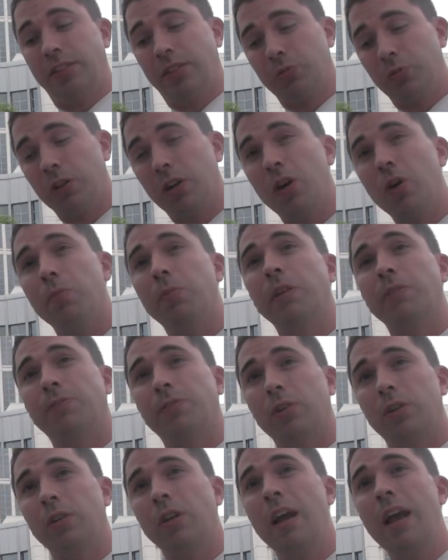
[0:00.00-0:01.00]
So we're hoping
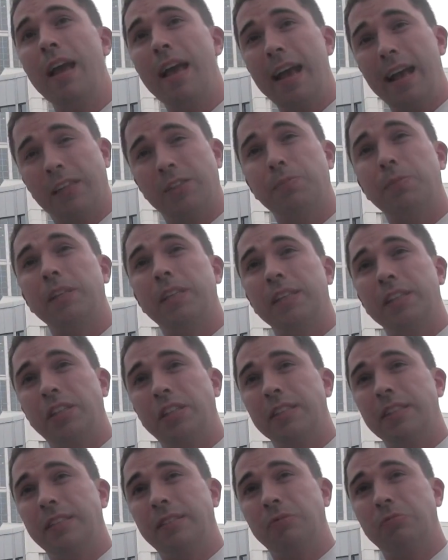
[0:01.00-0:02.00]
for
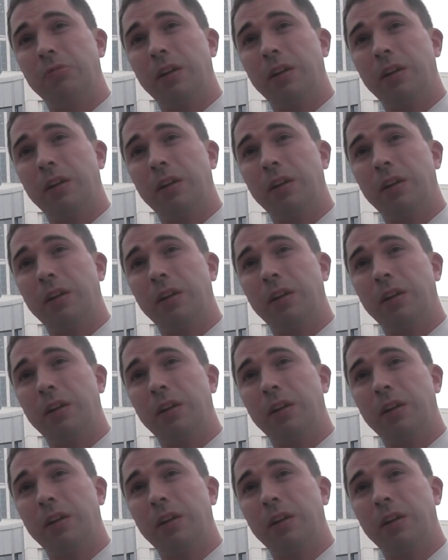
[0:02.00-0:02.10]
expeditious